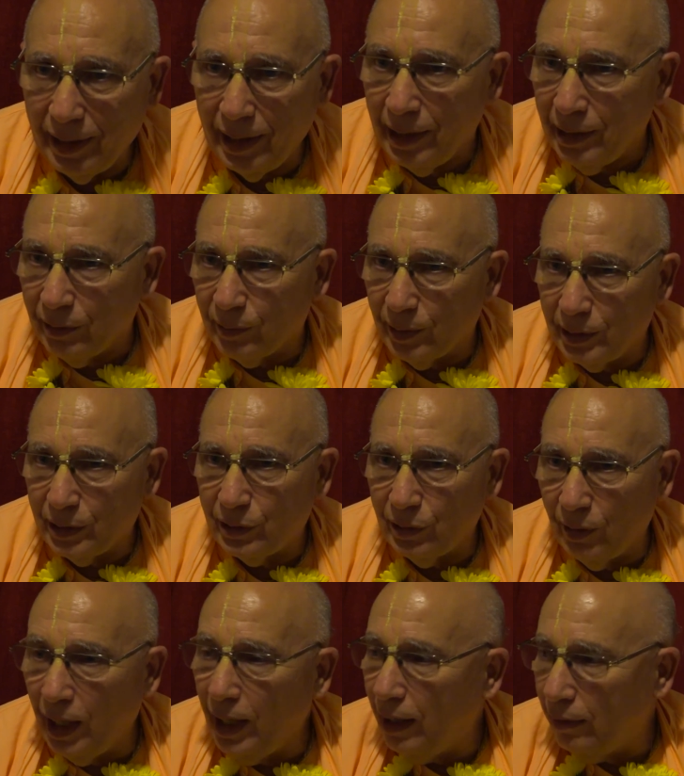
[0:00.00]
angry,
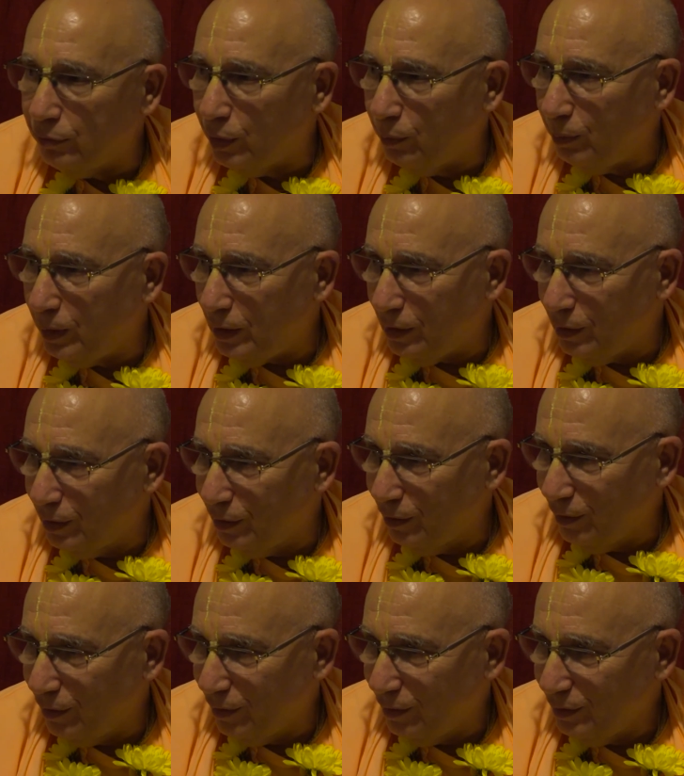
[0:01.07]
so I have to be, you
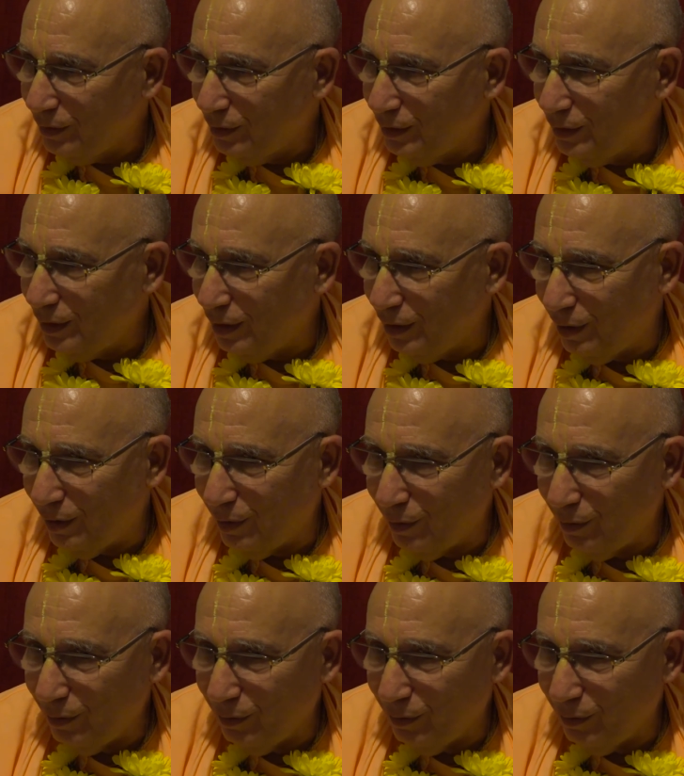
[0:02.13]
know,